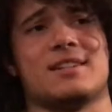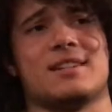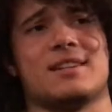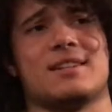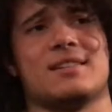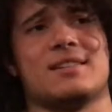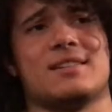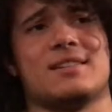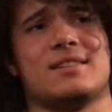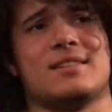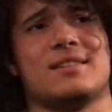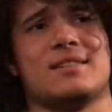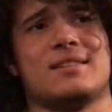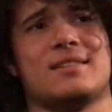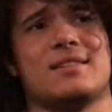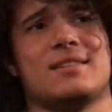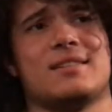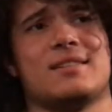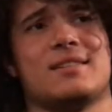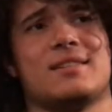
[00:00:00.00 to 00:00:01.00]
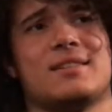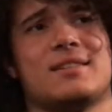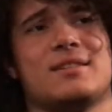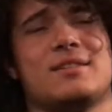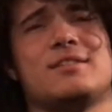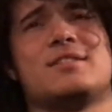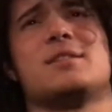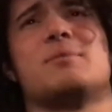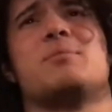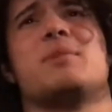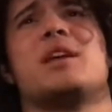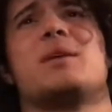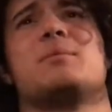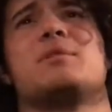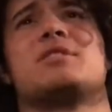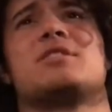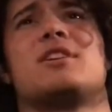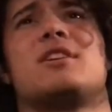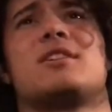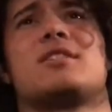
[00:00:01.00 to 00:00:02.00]
that. And then, you said
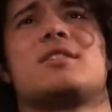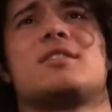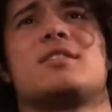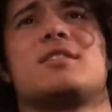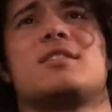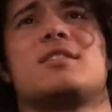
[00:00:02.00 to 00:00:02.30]
Baby's Log?